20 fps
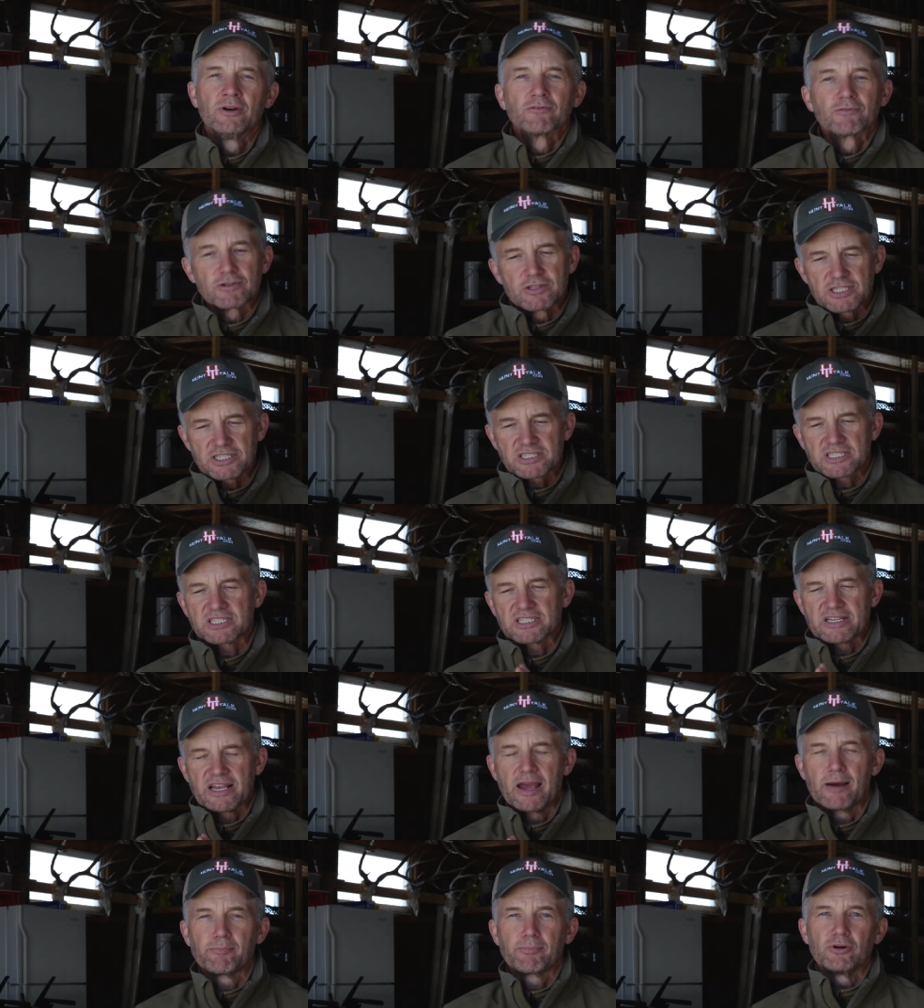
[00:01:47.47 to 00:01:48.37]
For this
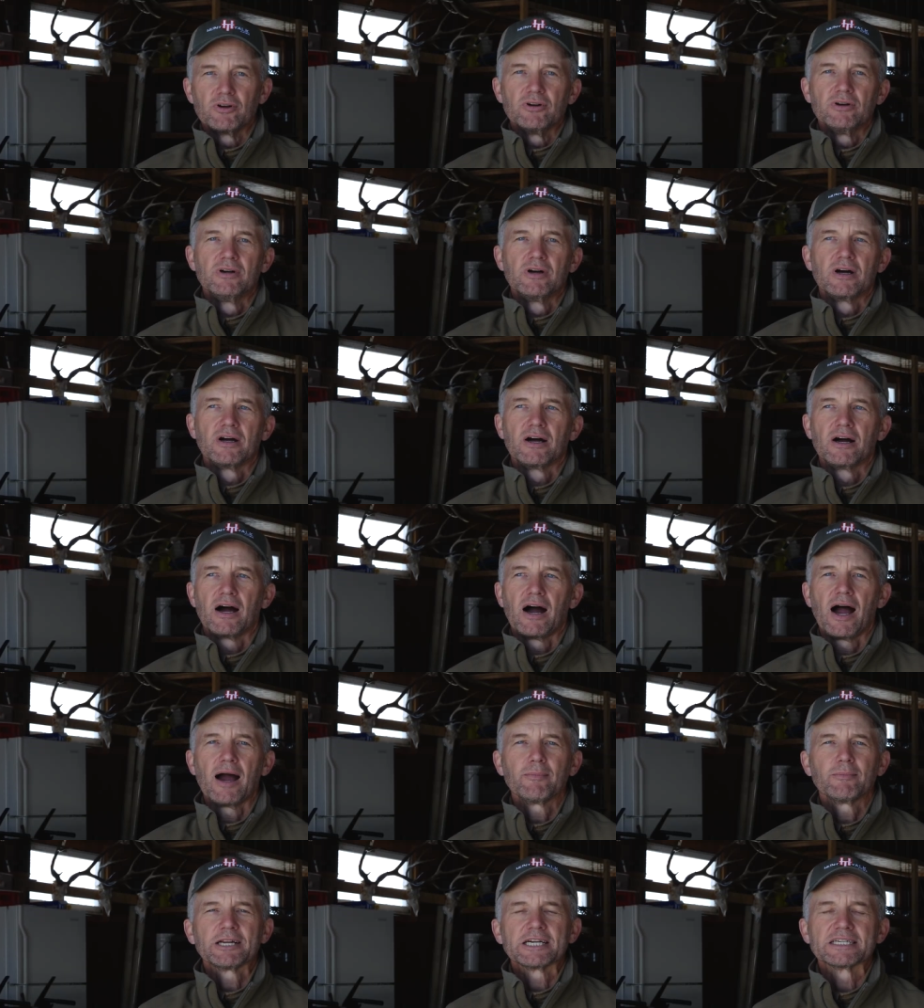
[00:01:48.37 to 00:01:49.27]
example,
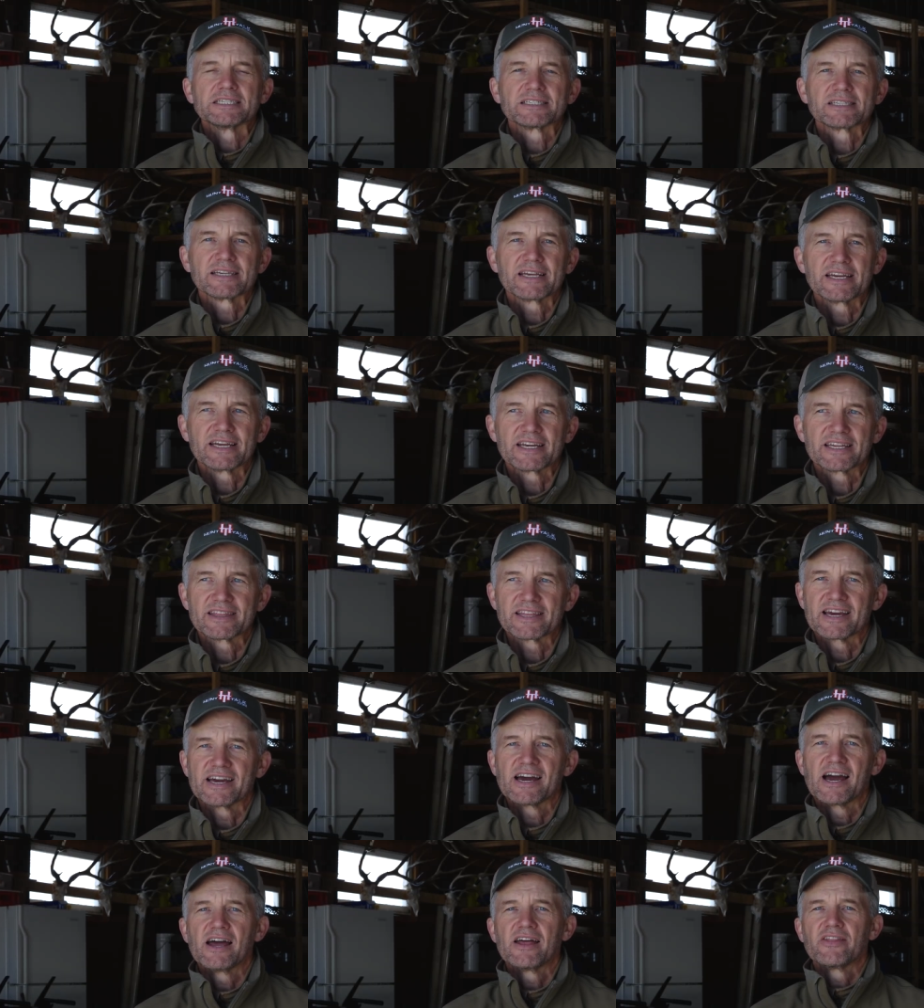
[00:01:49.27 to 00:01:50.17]
I'm going to say
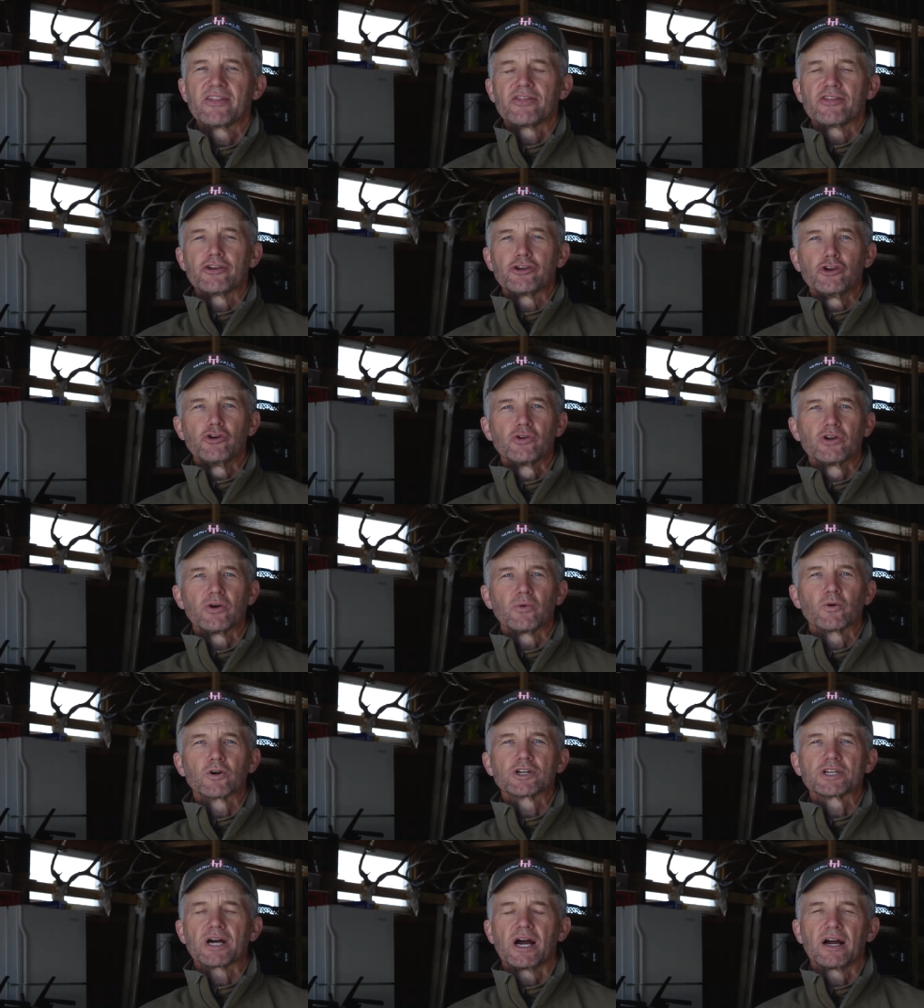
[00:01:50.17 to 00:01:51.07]
that the unit
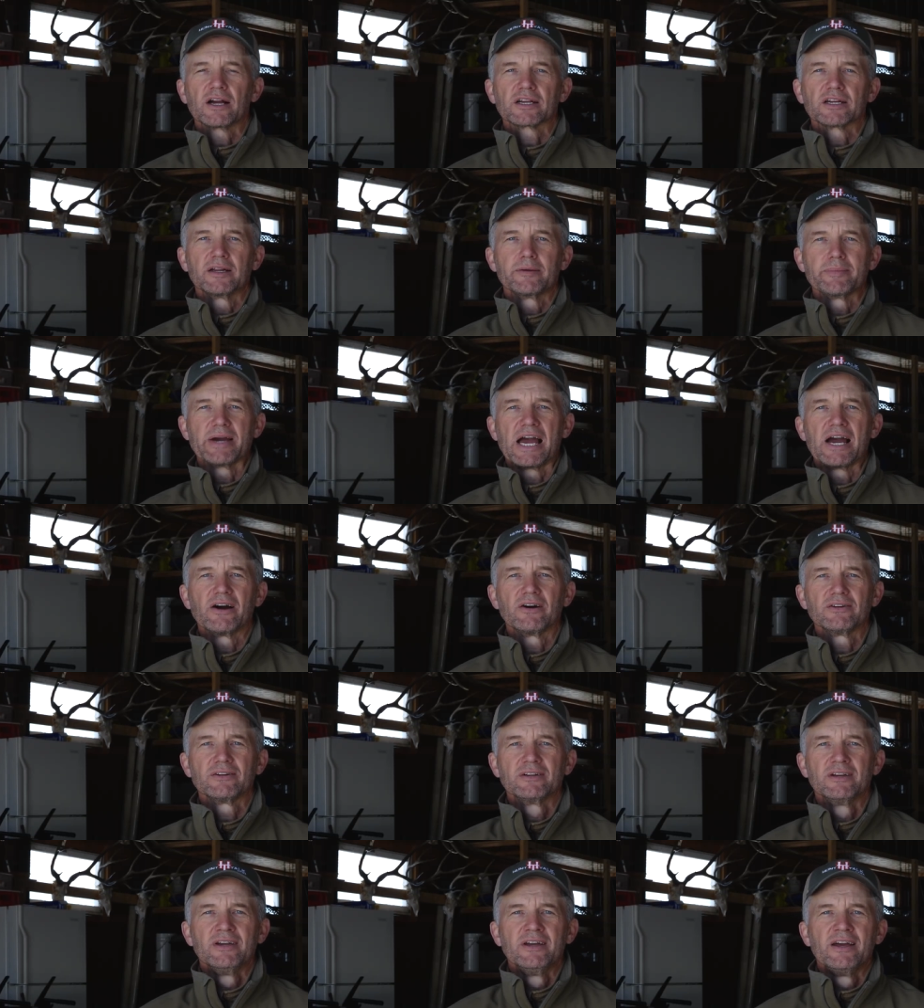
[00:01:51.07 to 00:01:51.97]
we're talking
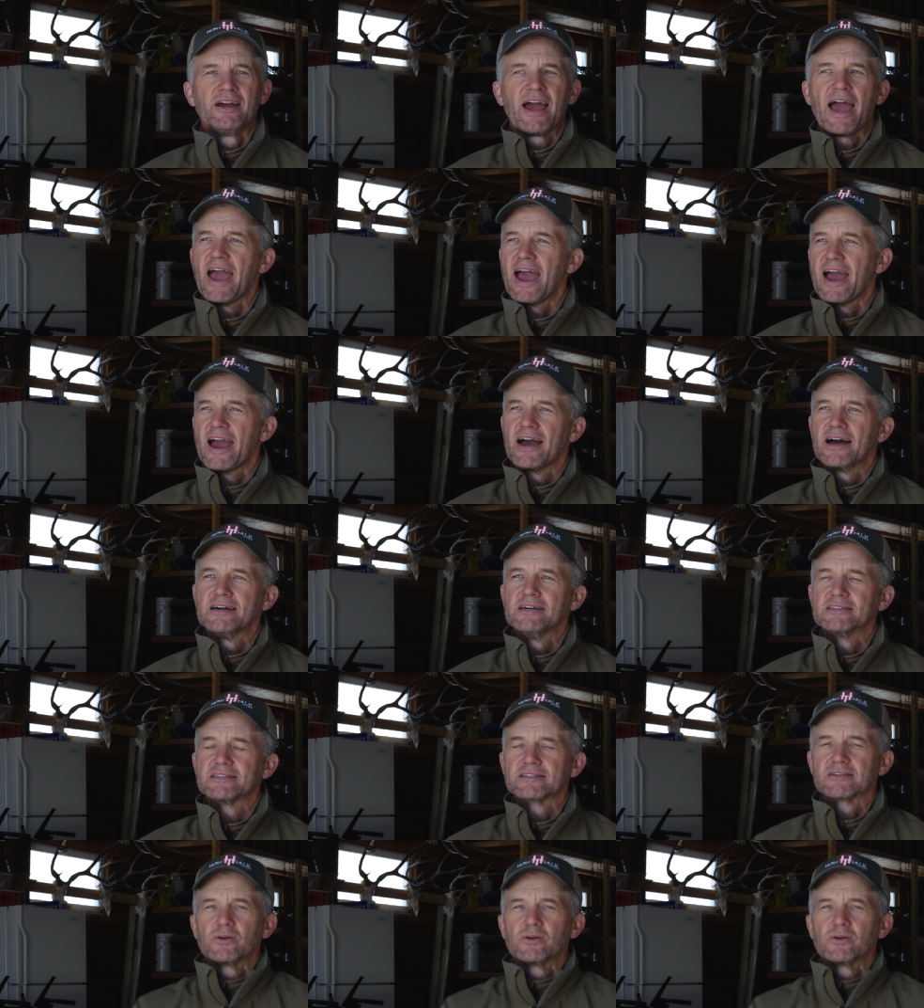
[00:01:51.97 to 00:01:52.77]
about has